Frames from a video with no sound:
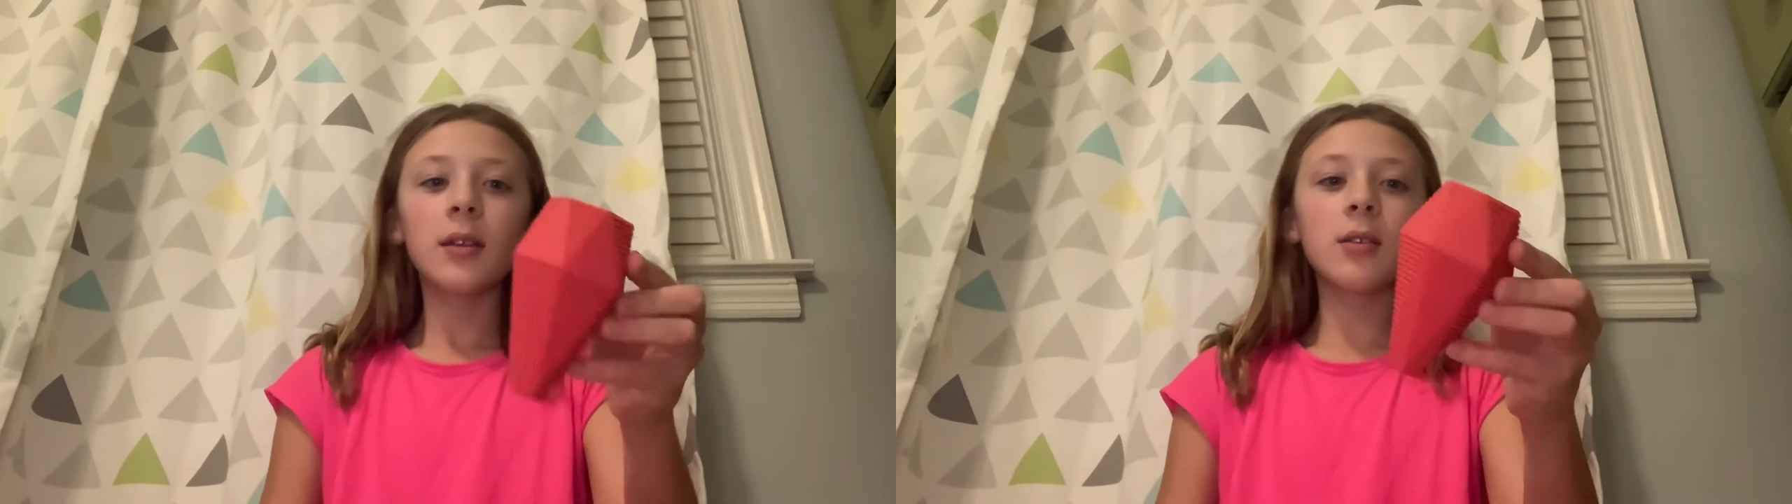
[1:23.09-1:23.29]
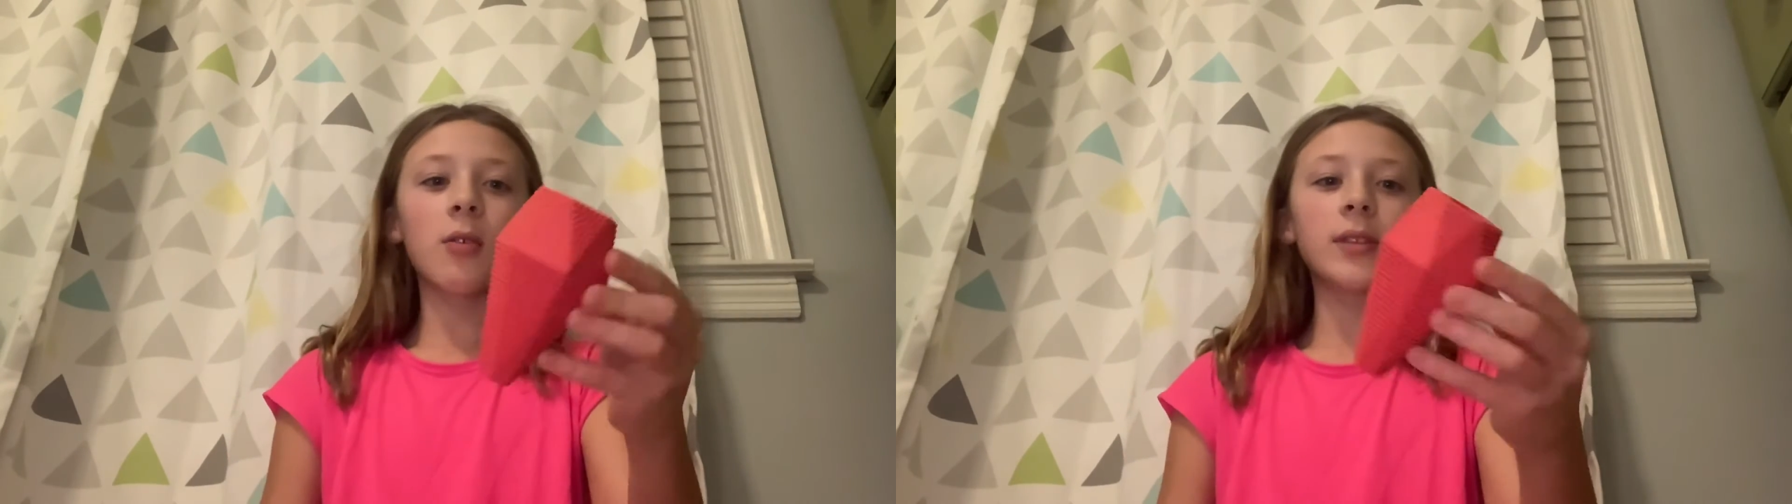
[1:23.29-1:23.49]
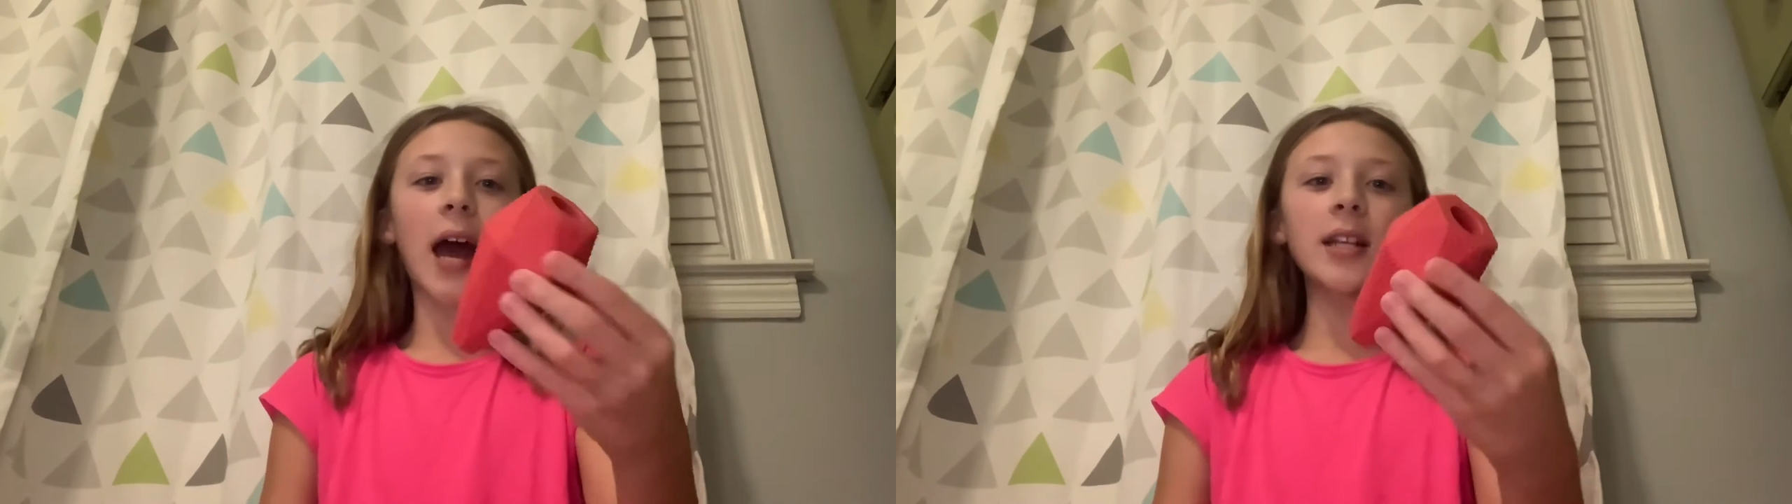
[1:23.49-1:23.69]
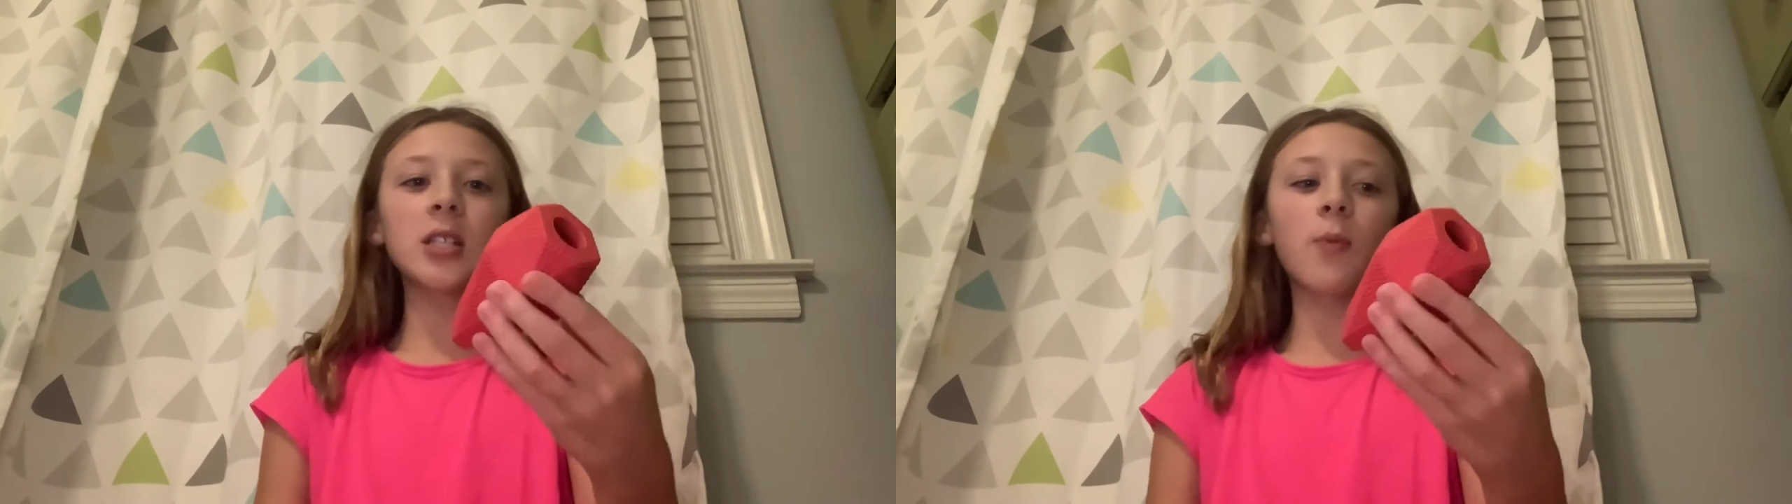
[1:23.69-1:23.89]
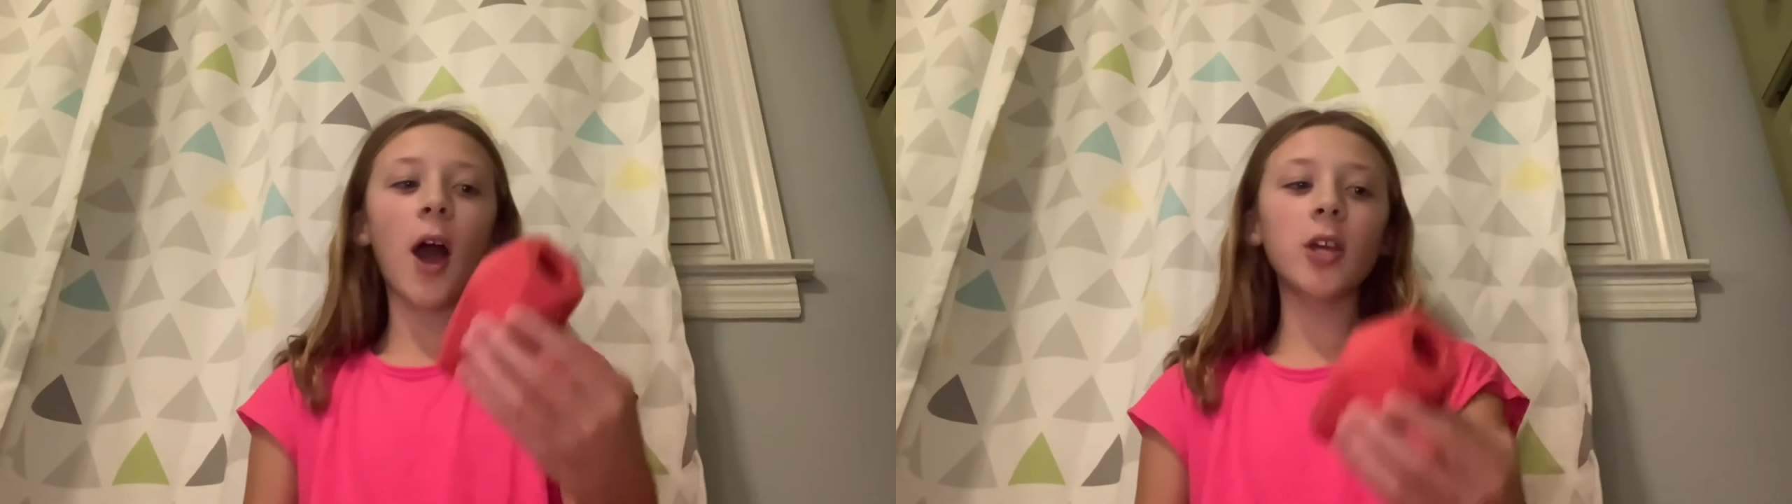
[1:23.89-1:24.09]
so that is
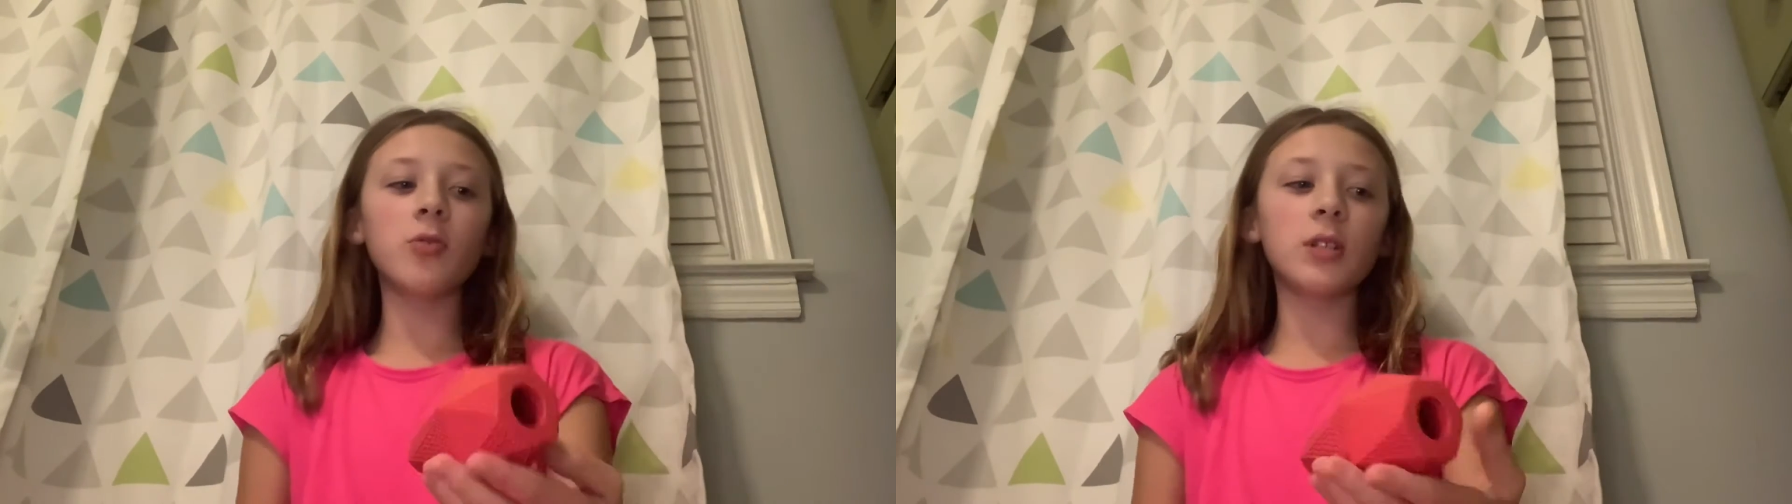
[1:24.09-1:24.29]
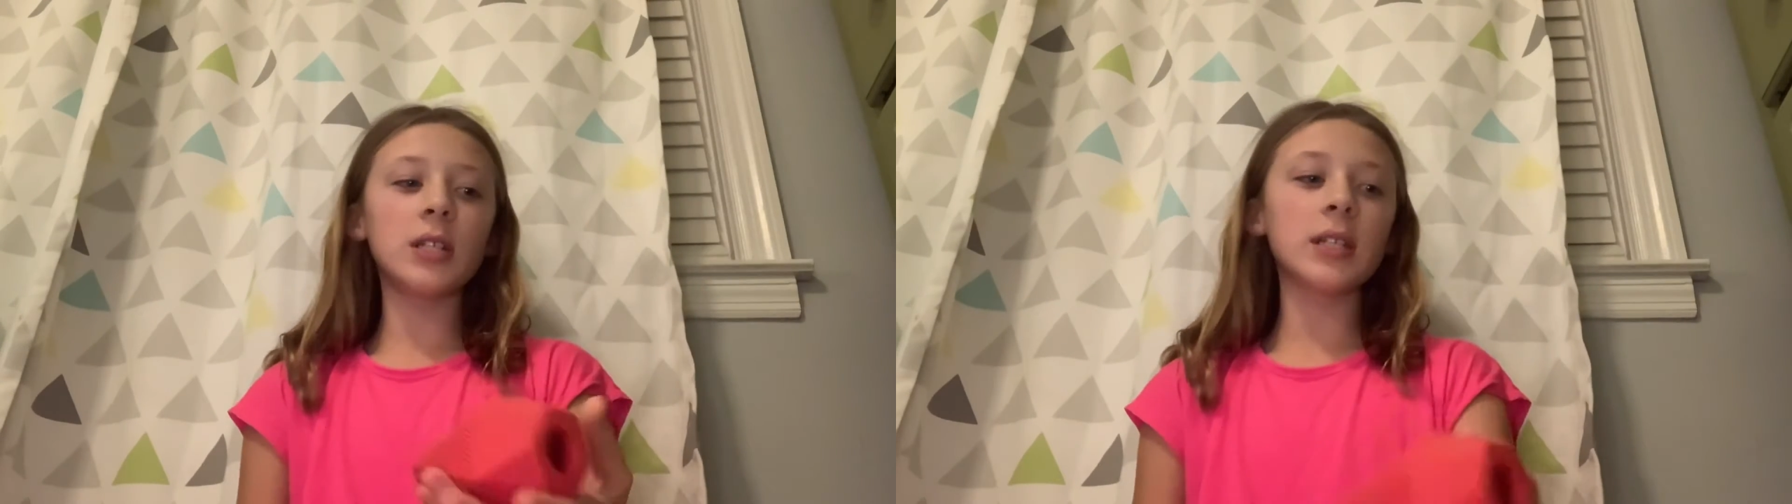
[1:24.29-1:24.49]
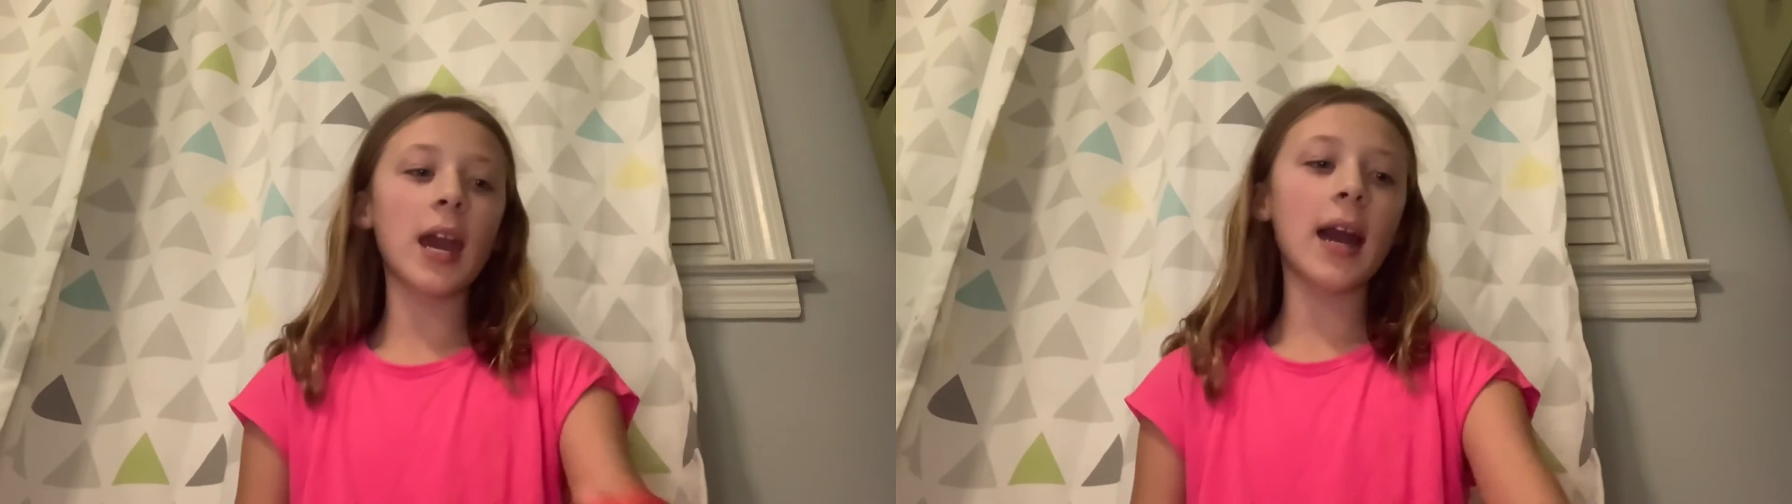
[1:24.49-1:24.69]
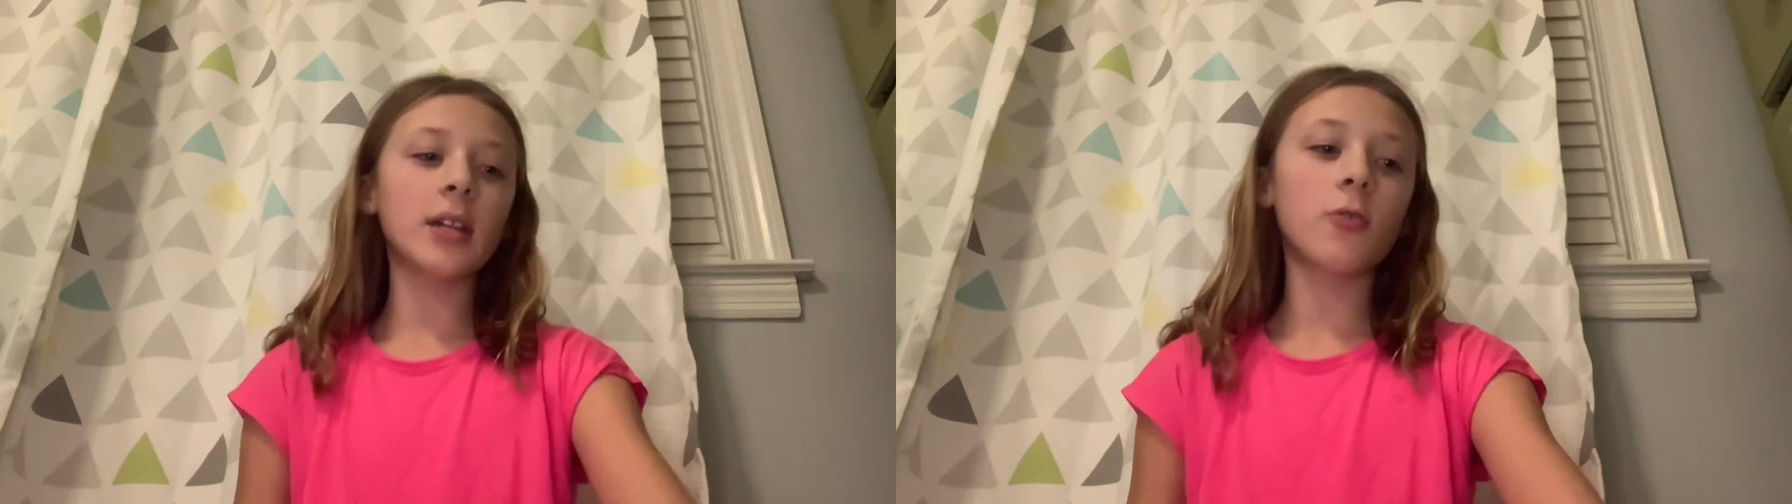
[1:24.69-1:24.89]
why you need to get